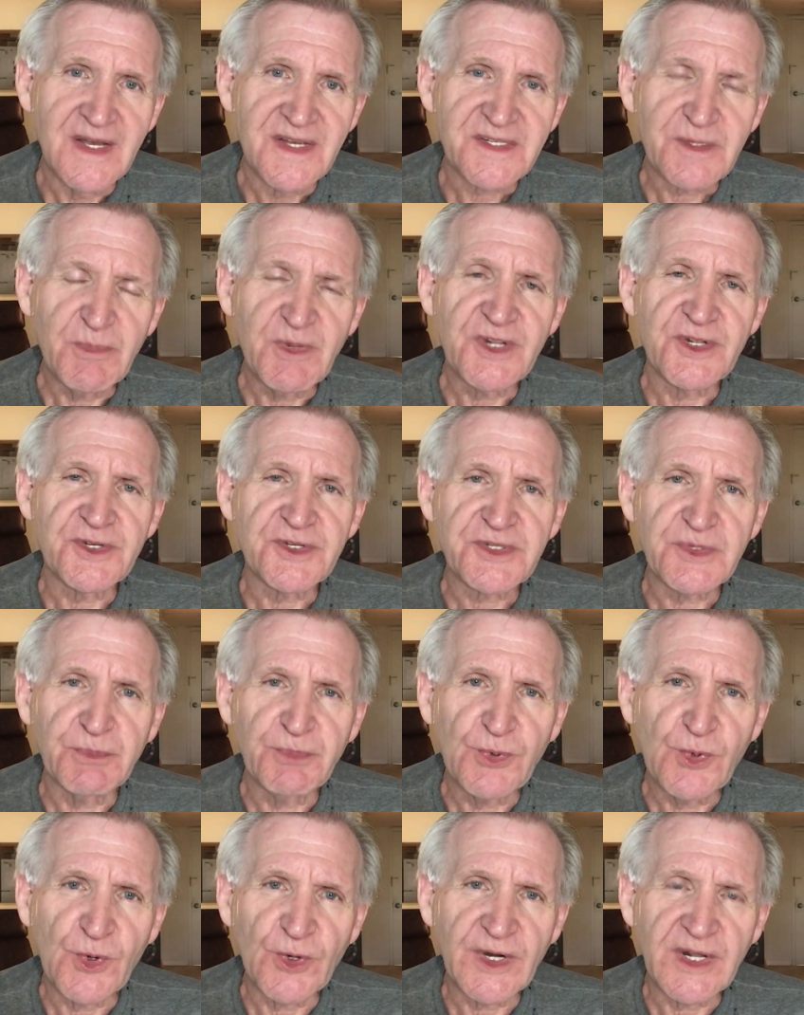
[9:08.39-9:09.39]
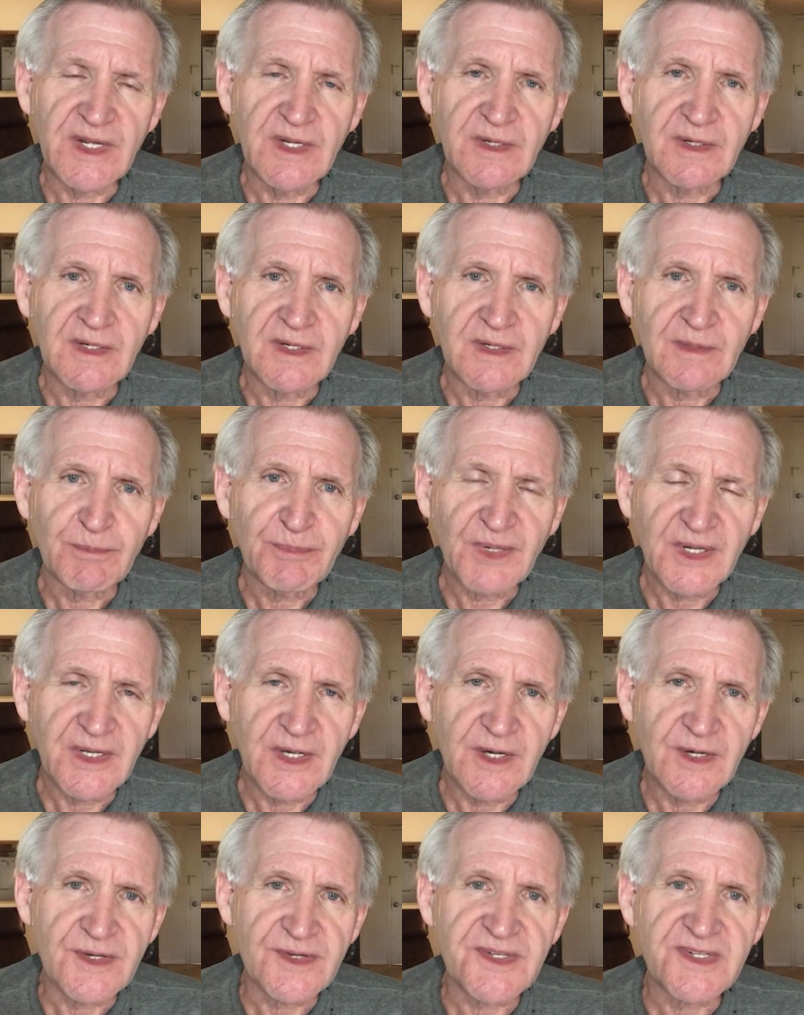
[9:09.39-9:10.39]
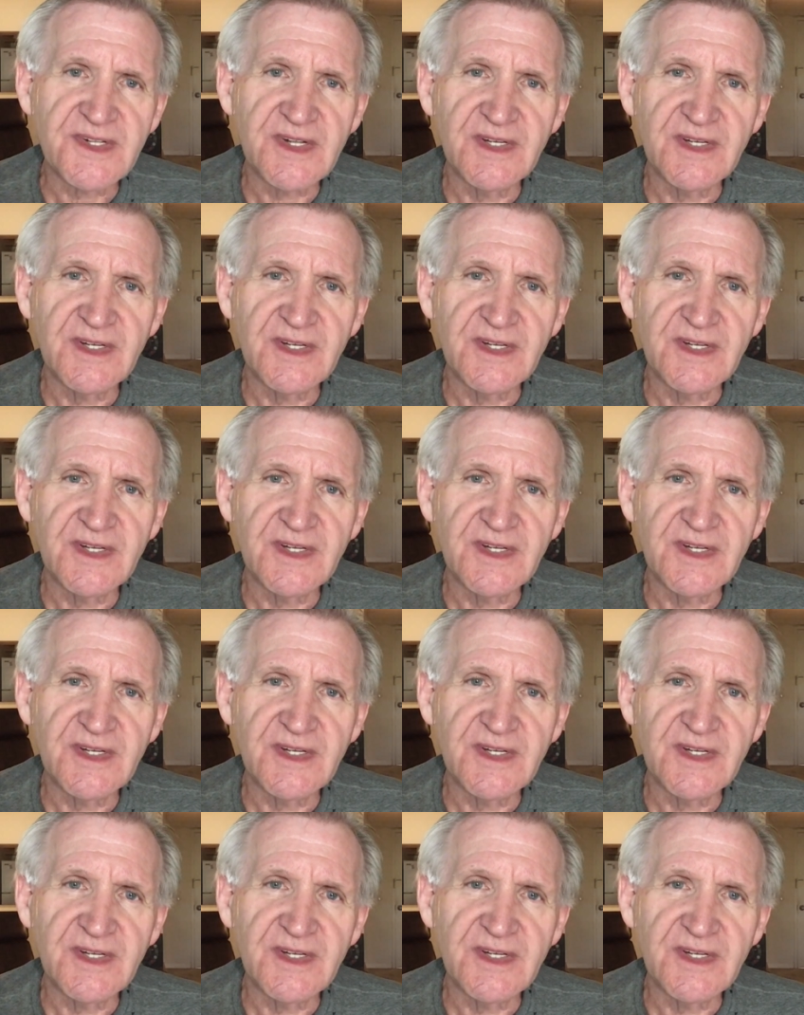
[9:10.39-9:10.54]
some of the supporting players,